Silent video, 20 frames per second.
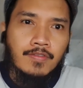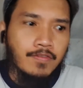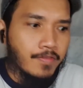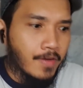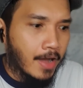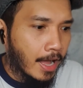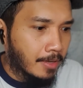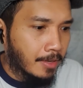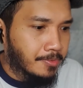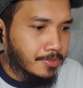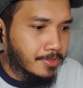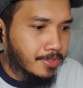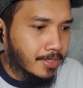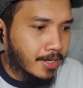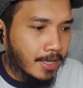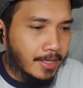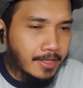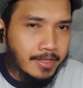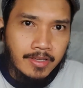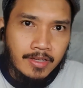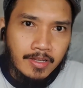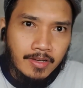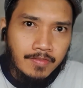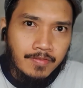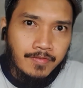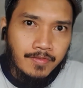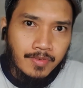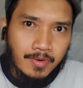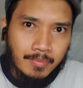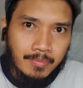vibes that I get
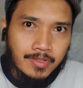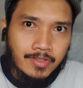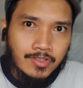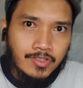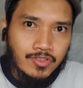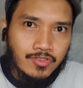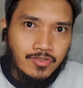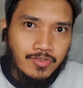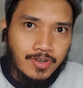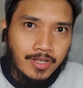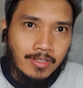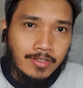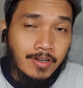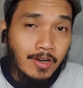from this trailer.